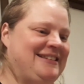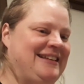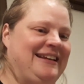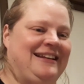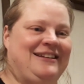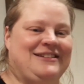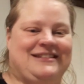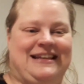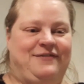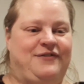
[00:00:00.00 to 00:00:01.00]
I just
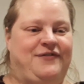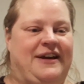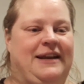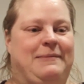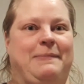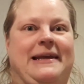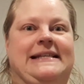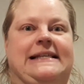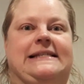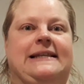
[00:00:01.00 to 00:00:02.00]
need to find my
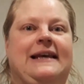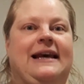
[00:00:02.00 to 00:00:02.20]
pieces.